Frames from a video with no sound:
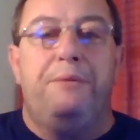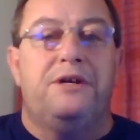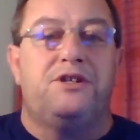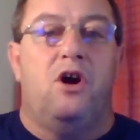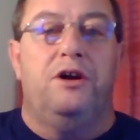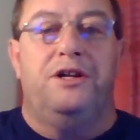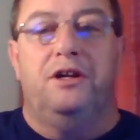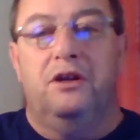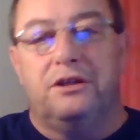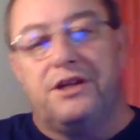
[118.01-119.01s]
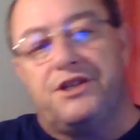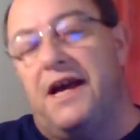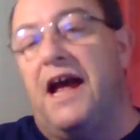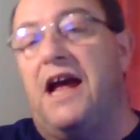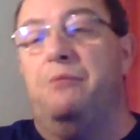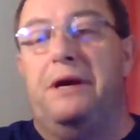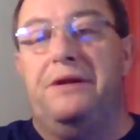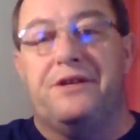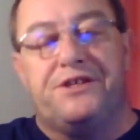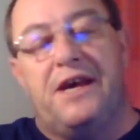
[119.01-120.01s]
It's starting to look the same, be
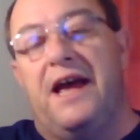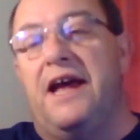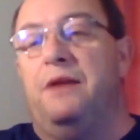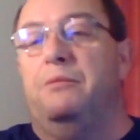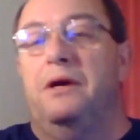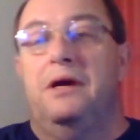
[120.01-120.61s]
the same,